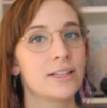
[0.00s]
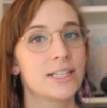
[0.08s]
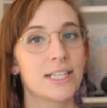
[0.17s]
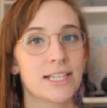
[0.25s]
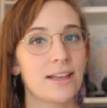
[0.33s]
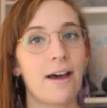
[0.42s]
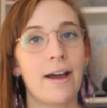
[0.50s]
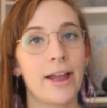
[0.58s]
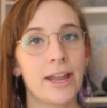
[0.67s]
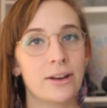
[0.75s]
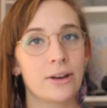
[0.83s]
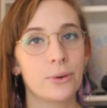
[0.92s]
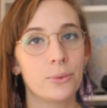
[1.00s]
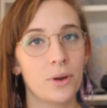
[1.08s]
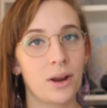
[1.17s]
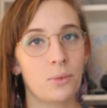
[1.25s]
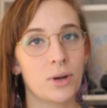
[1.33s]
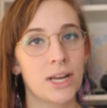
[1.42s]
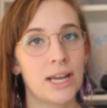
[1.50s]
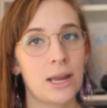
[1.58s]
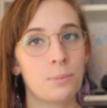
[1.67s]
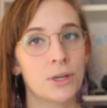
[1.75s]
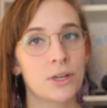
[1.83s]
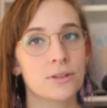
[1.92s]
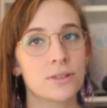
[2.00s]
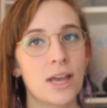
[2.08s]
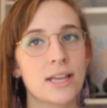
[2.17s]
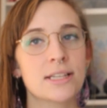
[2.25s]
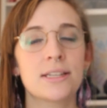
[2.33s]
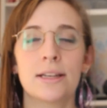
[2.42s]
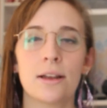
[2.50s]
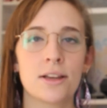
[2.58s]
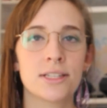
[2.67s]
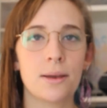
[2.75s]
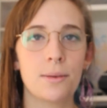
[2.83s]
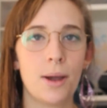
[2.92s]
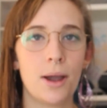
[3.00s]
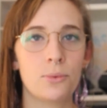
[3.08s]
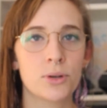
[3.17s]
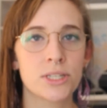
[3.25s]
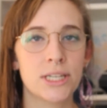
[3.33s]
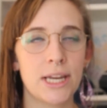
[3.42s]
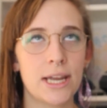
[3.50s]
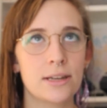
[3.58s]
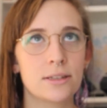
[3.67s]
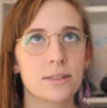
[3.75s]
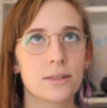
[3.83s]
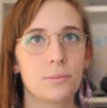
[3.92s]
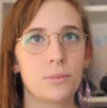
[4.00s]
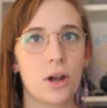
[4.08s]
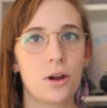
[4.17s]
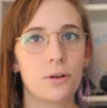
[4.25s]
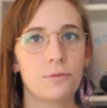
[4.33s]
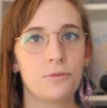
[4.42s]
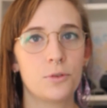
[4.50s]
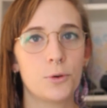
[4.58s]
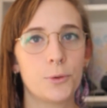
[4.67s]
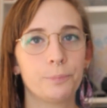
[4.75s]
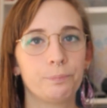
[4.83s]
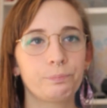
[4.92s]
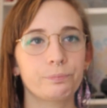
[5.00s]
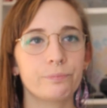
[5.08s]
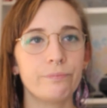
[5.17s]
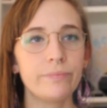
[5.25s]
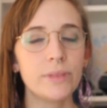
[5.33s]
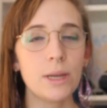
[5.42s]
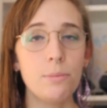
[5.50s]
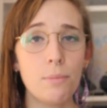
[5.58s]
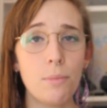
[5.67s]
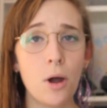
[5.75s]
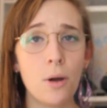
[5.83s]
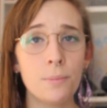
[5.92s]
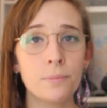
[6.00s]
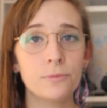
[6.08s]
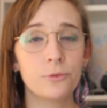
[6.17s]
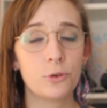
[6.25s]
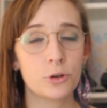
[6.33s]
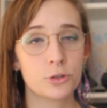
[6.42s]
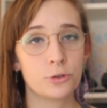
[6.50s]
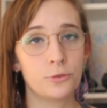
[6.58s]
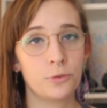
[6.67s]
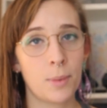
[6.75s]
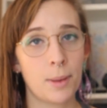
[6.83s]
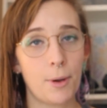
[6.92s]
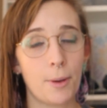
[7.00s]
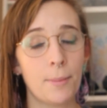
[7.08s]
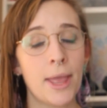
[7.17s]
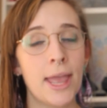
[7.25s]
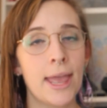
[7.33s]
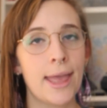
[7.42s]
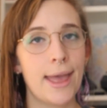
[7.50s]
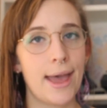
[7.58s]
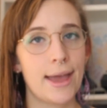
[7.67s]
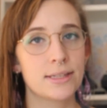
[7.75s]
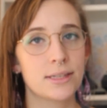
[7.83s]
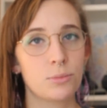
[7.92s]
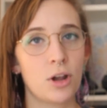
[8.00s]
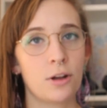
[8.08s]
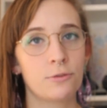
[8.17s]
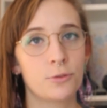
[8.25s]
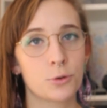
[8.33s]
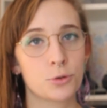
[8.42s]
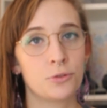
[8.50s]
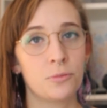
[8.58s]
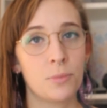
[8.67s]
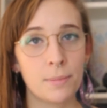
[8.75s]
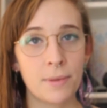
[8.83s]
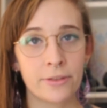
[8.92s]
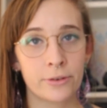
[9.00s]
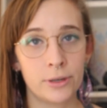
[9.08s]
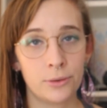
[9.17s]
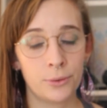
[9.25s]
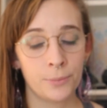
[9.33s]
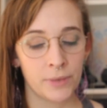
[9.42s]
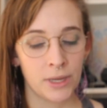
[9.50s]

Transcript: decide what I want to get, because as I said last time, I want to get some yarn for my mom, for a shawl for my mom, and some yarn for a shawl for my mother-in-law.